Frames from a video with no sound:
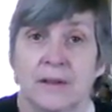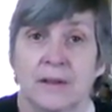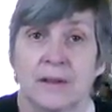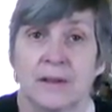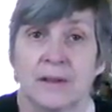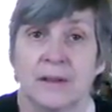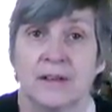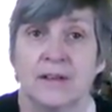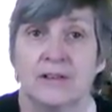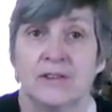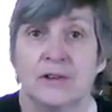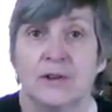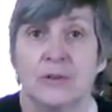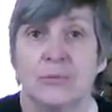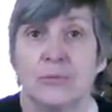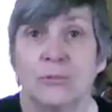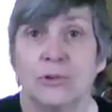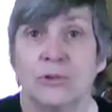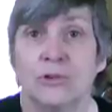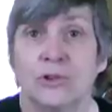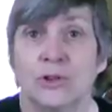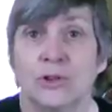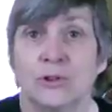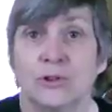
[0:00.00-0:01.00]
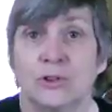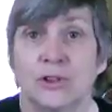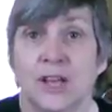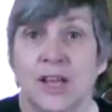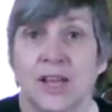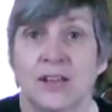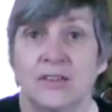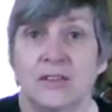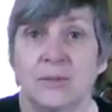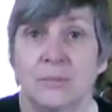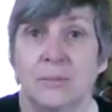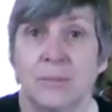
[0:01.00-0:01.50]
And I don't want you to
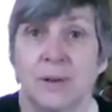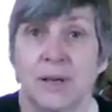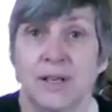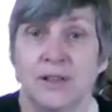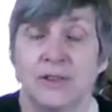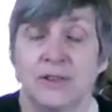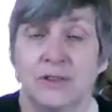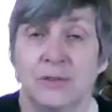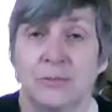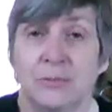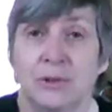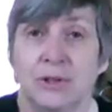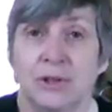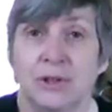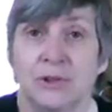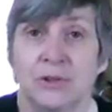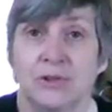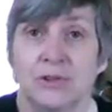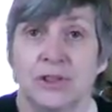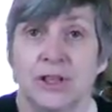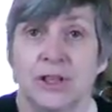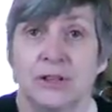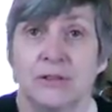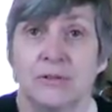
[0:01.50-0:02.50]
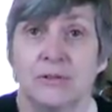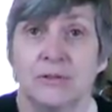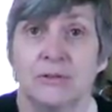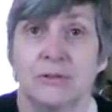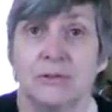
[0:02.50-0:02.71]
get impatient with yourself